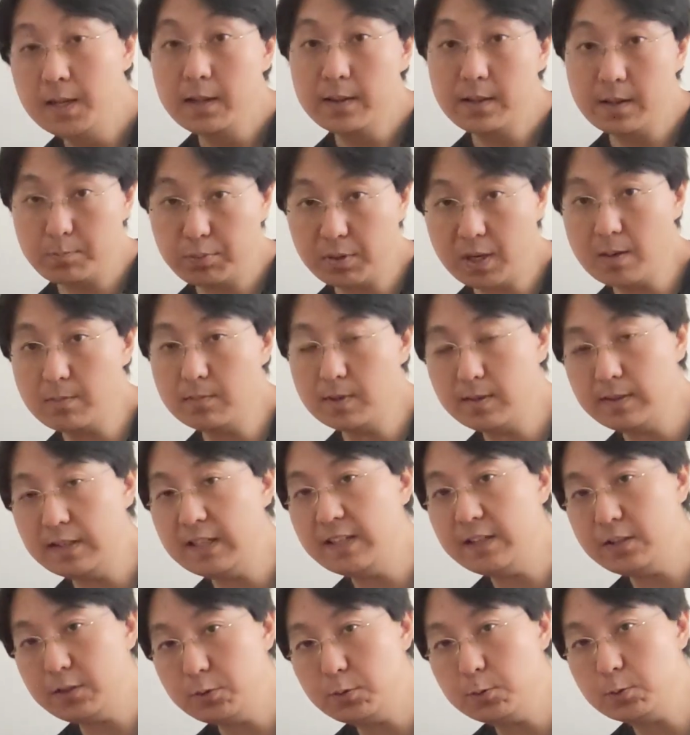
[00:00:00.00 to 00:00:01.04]
They're
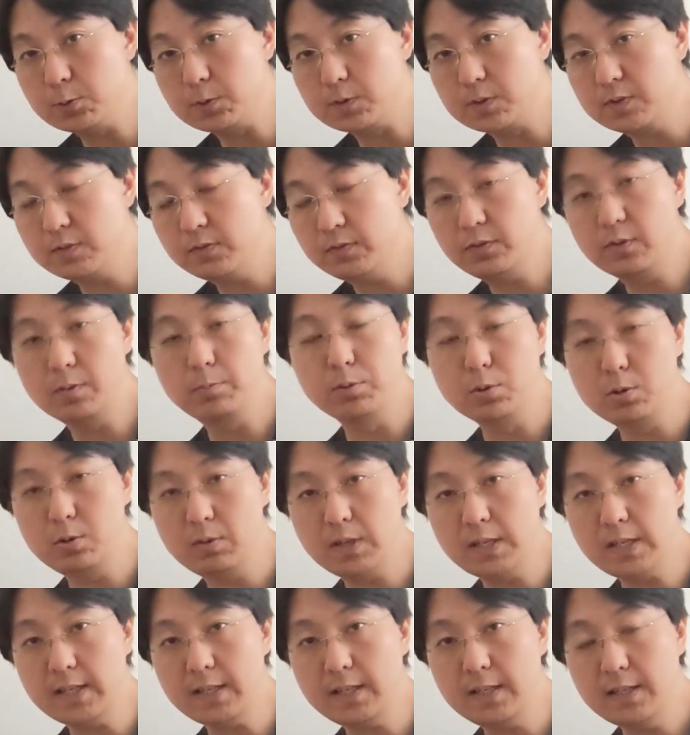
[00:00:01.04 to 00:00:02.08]
primarily used for
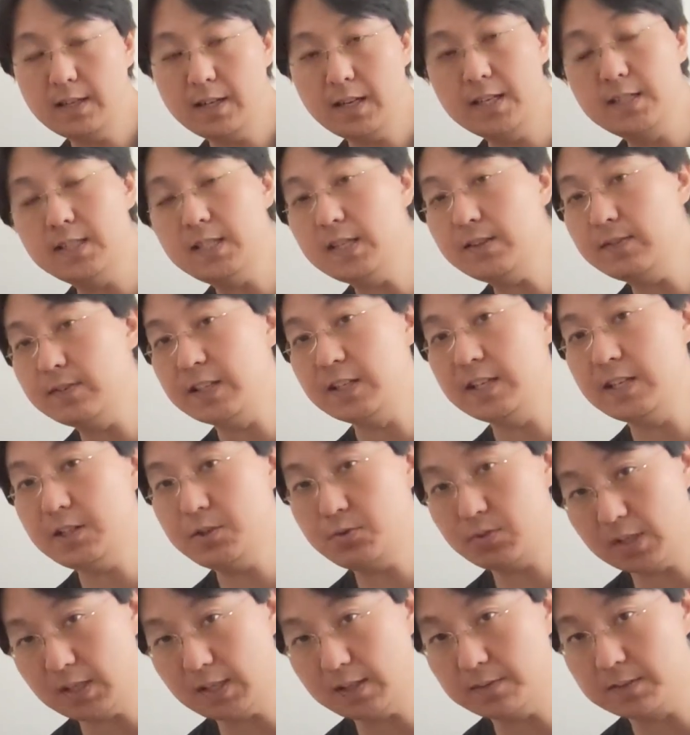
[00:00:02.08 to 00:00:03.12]
Blu-ray and DVD
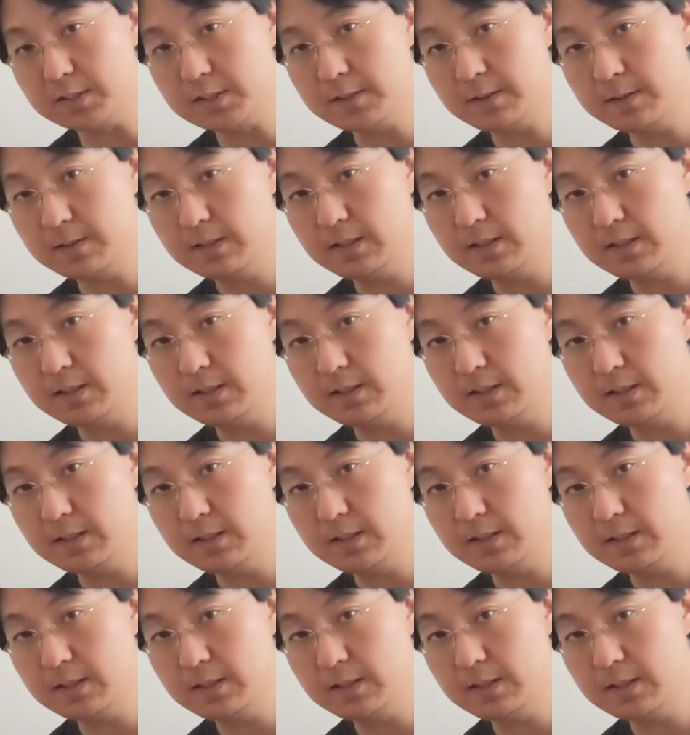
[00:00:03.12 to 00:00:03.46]
drives,